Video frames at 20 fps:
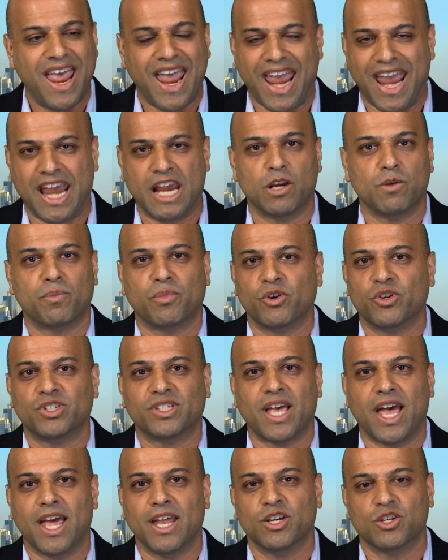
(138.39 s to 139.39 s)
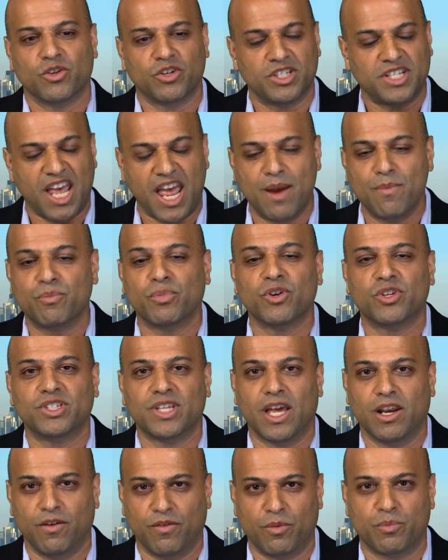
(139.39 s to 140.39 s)
8% or
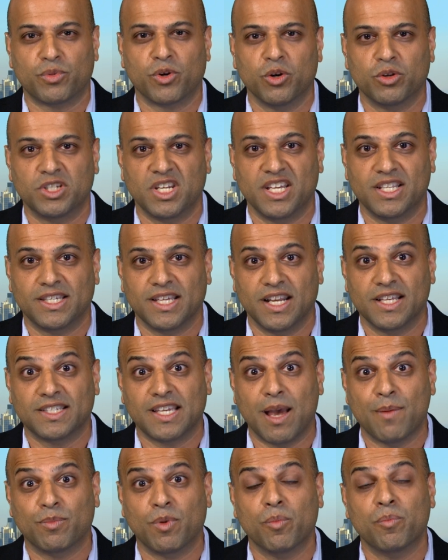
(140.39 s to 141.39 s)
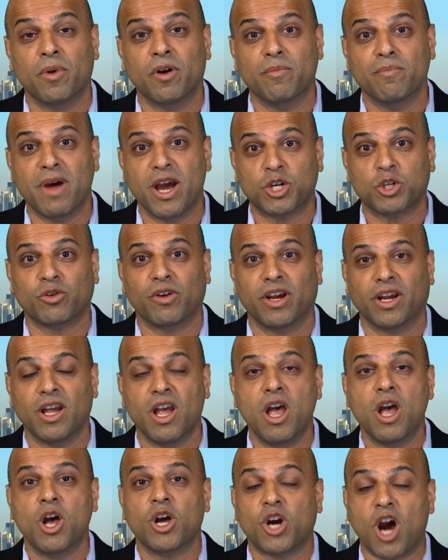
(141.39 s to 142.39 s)
10% of the proteins in a sample, but measuring
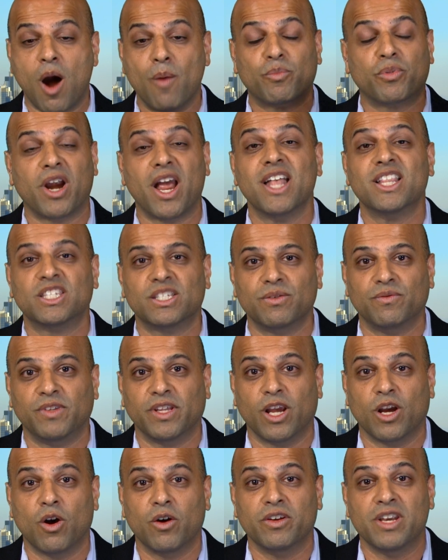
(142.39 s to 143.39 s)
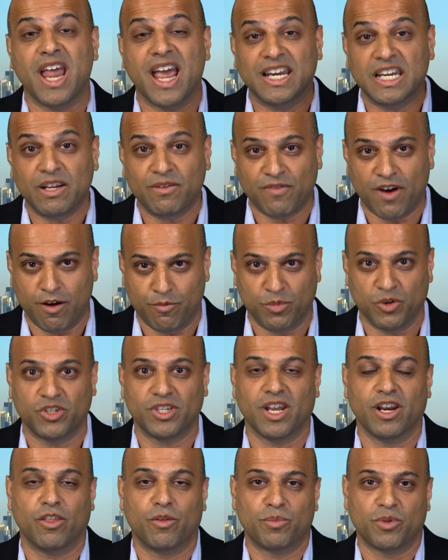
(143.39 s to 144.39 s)
comprehensively
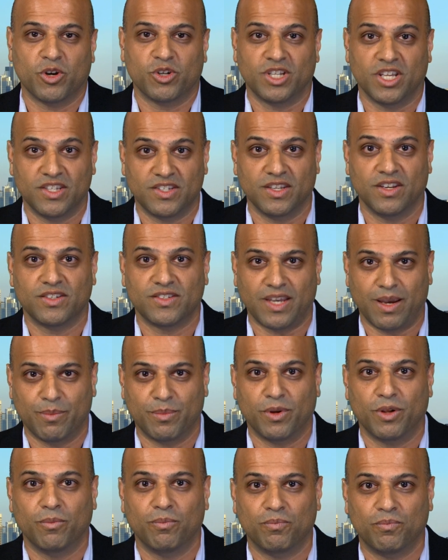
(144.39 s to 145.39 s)
95% of the proteins in a sample.